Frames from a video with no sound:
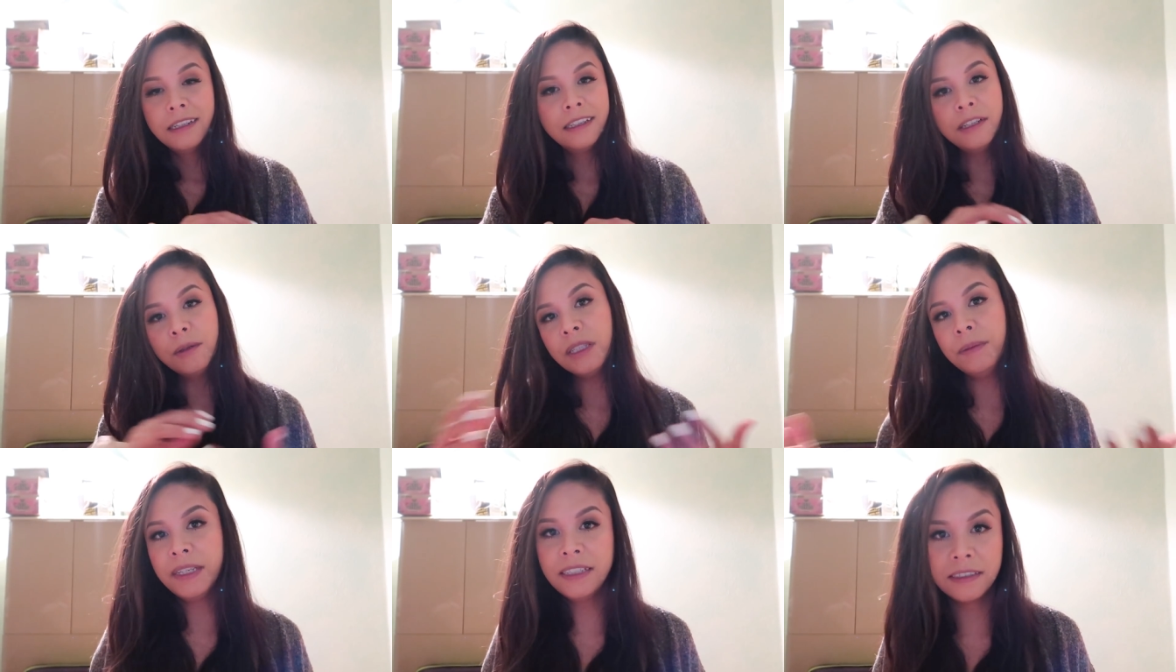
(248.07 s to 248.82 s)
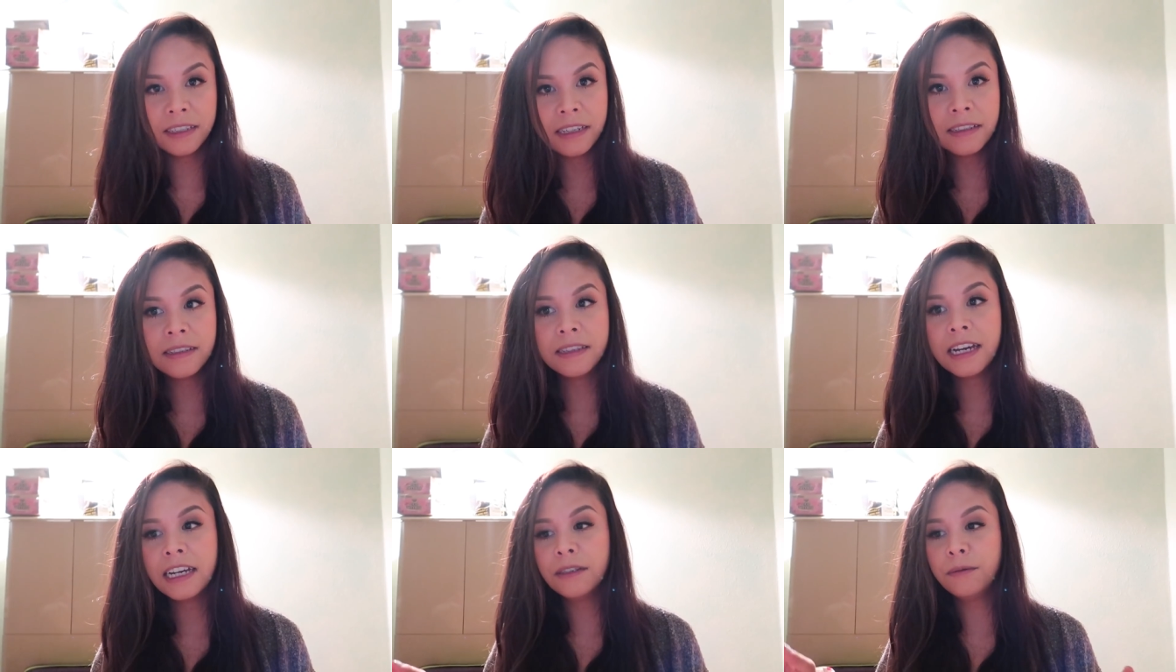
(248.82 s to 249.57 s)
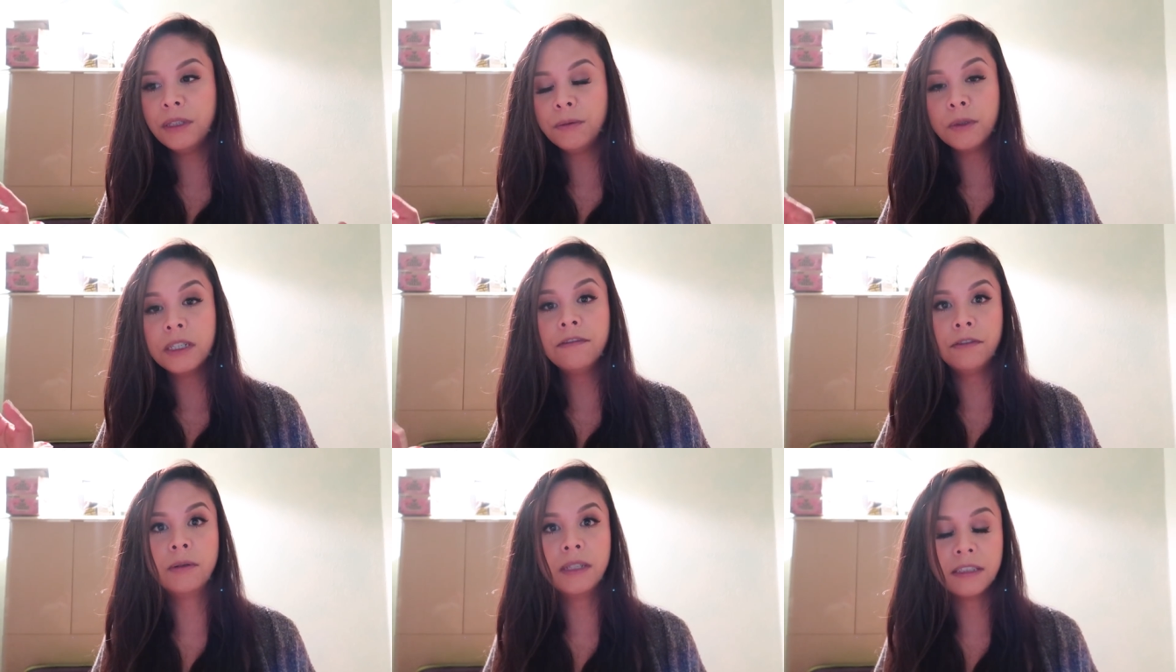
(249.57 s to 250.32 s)
it only makes sense that we would
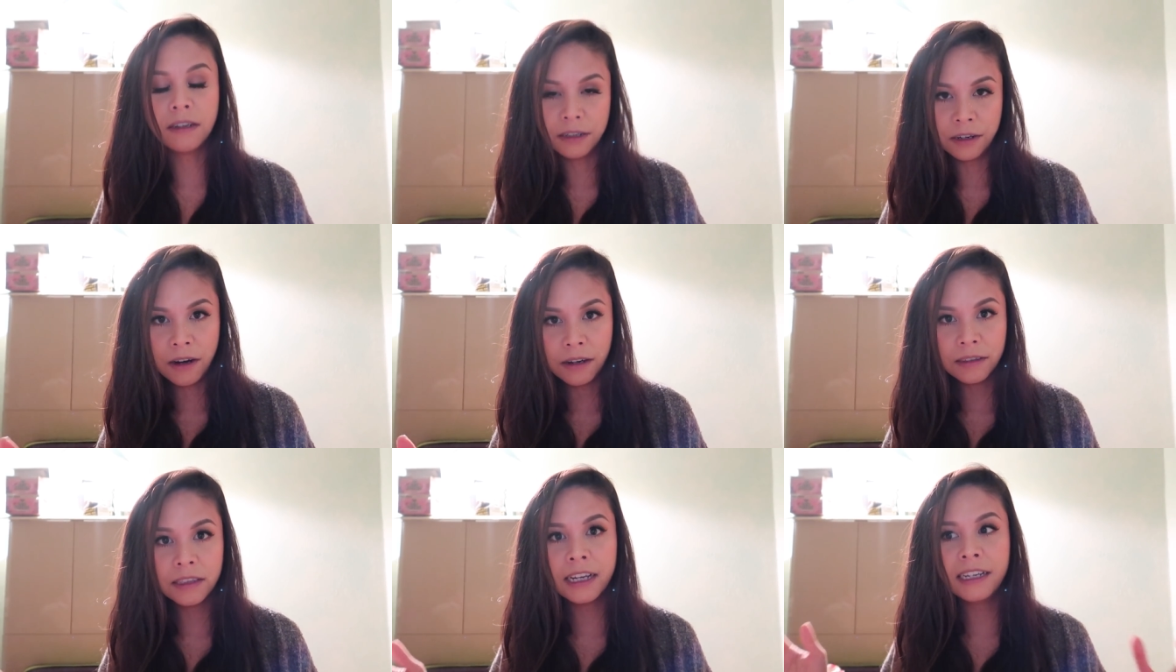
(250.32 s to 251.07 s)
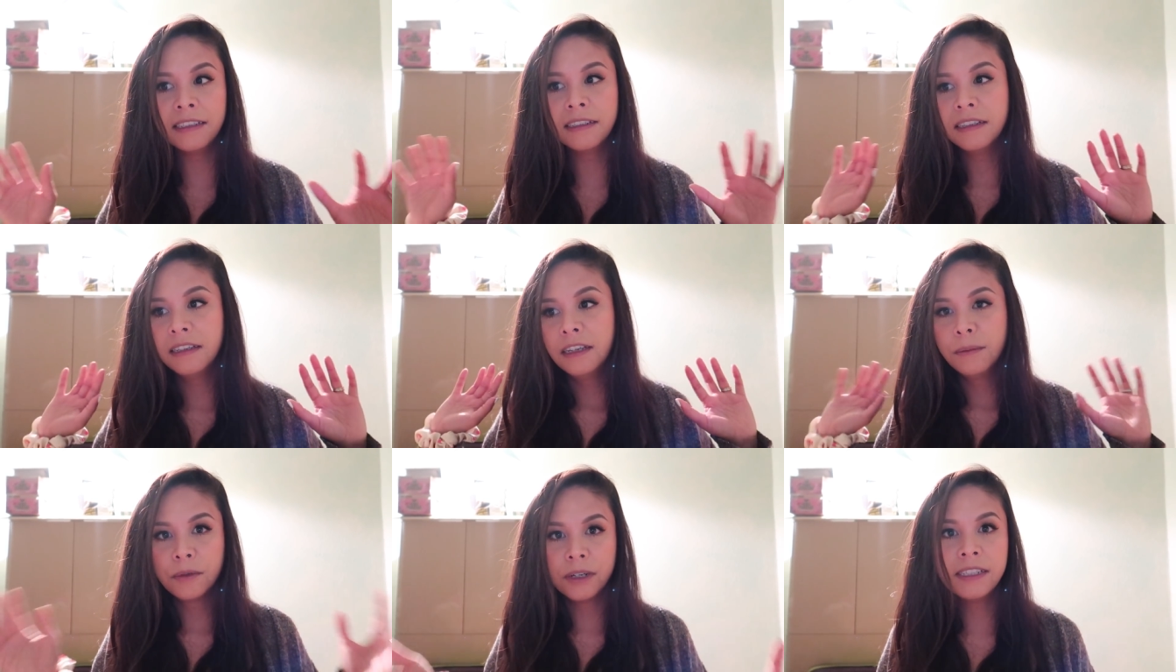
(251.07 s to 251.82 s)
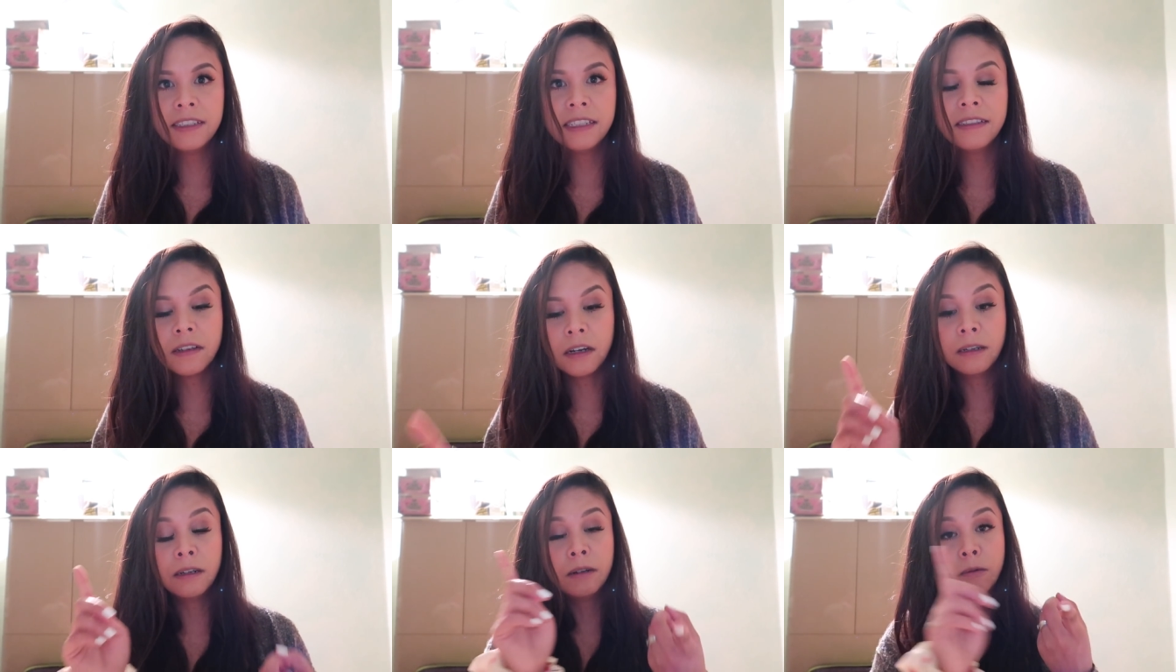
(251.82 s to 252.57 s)
focus on our online presence
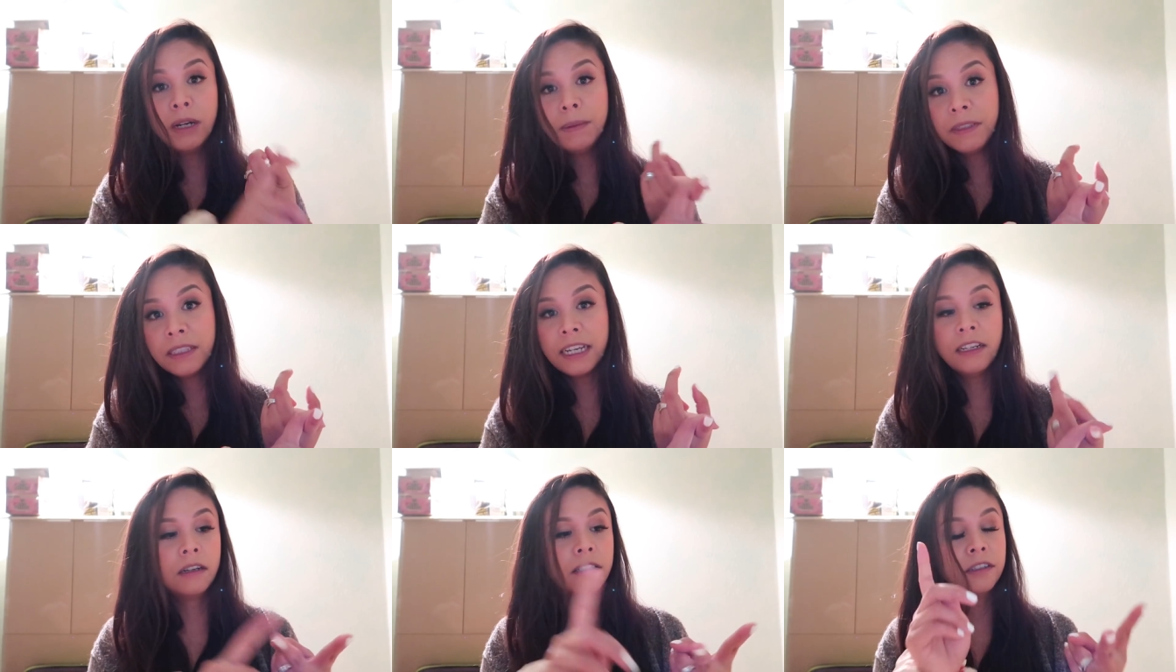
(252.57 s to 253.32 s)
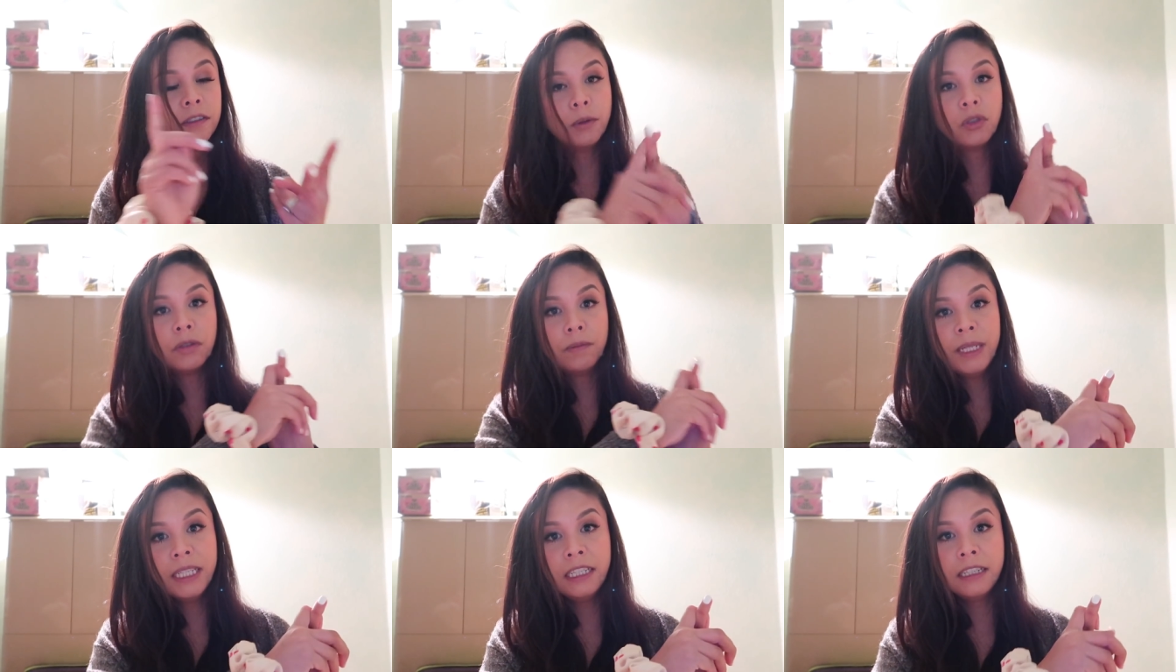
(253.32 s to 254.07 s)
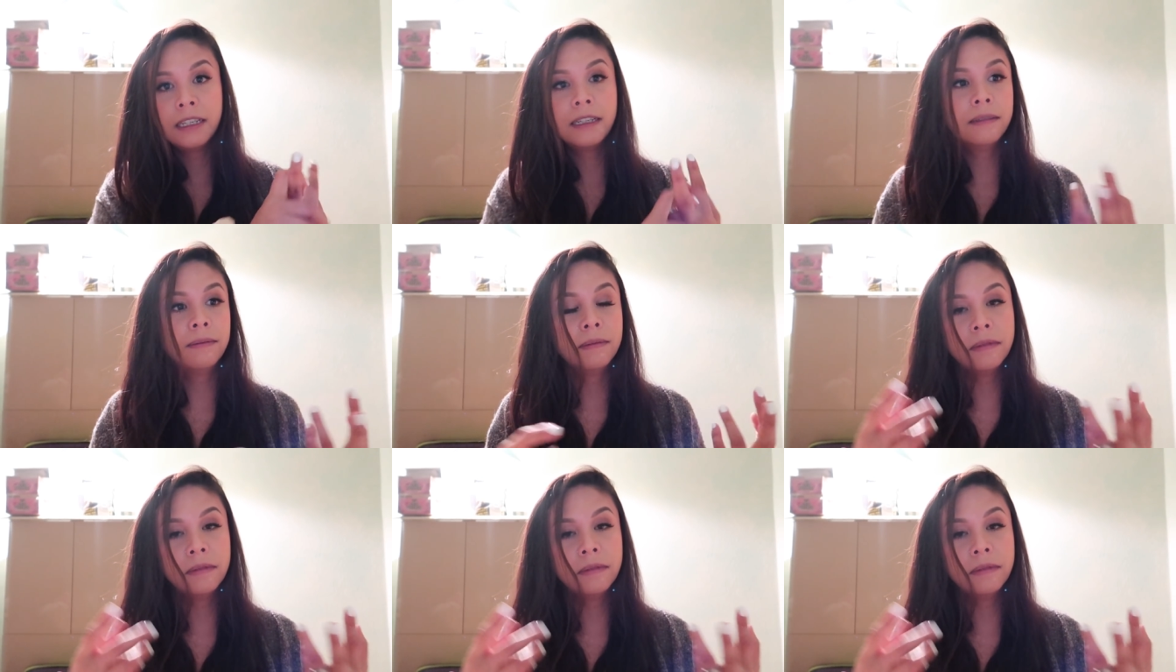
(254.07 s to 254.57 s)
on our website, on our social media,